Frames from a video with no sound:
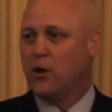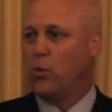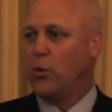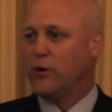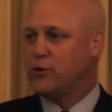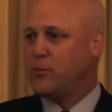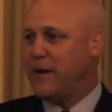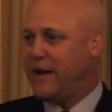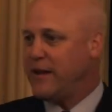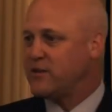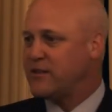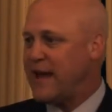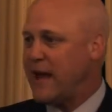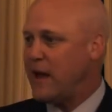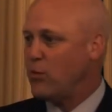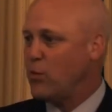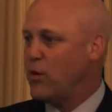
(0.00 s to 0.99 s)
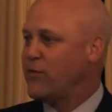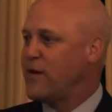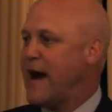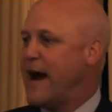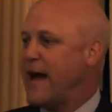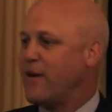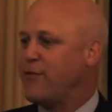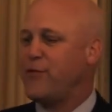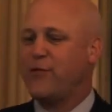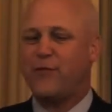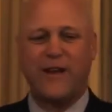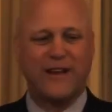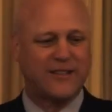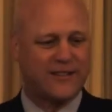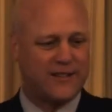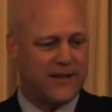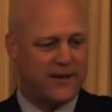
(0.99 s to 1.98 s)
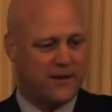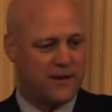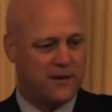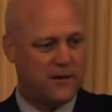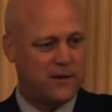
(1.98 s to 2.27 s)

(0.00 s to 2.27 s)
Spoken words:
which means that we've got to fix it.